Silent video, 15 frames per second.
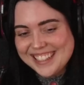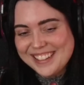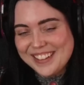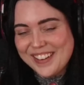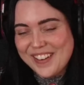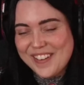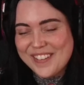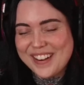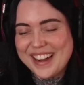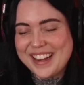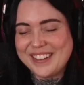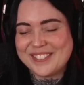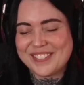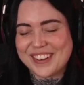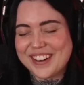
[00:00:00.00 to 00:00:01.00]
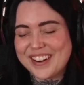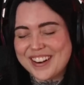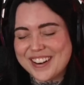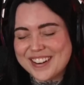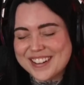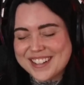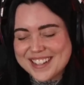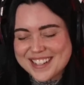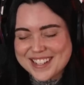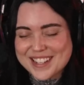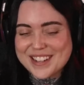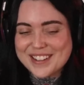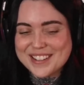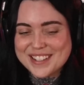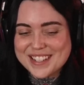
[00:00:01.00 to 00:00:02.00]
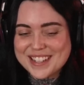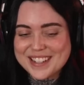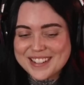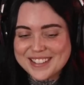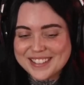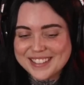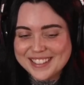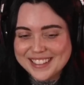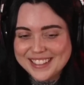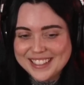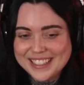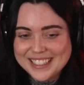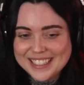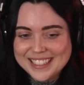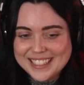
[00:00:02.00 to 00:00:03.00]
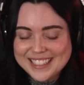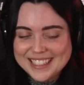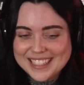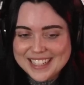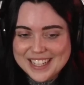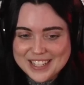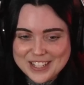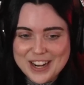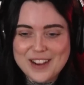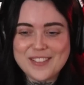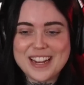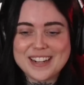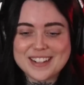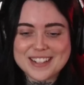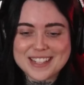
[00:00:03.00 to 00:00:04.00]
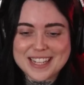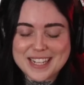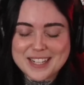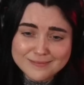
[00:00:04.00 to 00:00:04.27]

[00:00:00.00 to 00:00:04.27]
Wait for her to shoot you. Good job, Anderson.